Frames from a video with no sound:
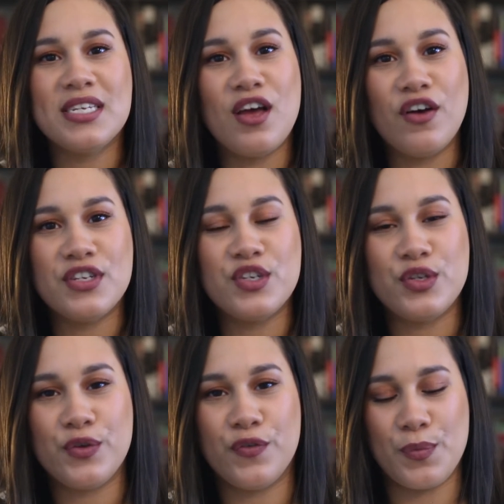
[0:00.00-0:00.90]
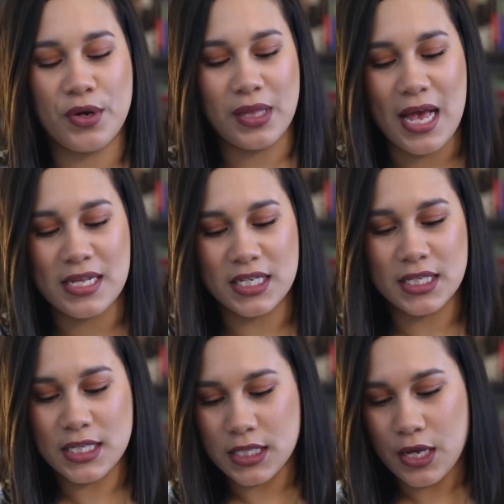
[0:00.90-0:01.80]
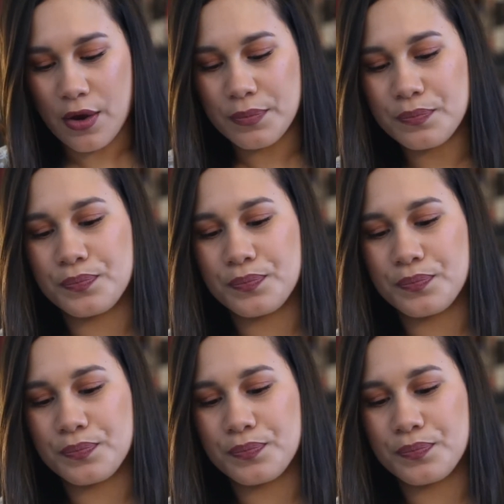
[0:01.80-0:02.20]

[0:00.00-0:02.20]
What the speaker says: delve into a few more classics this year.